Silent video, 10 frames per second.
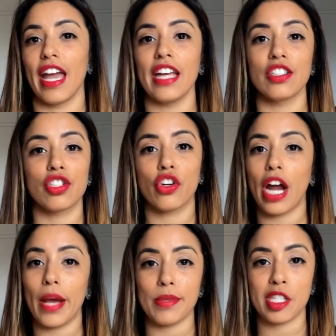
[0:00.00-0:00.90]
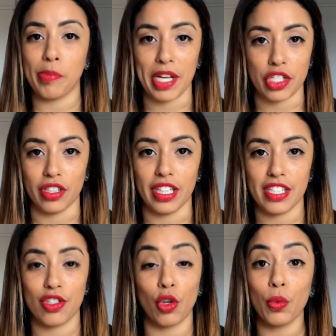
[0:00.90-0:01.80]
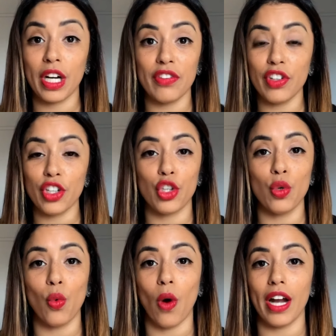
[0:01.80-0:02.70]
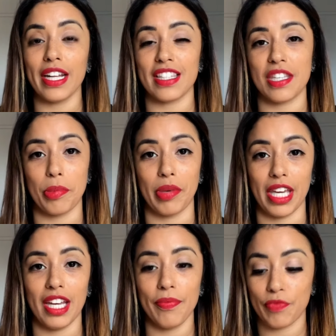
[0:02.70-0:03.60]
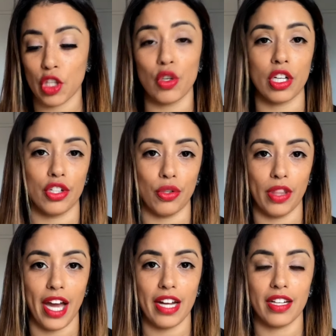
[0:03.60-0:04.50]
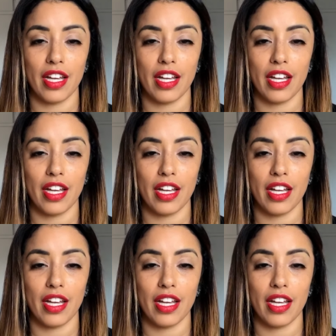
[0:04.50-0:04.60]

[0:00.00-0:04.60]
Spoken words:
Instagram specialist, or whatever you want it to be, you can do that.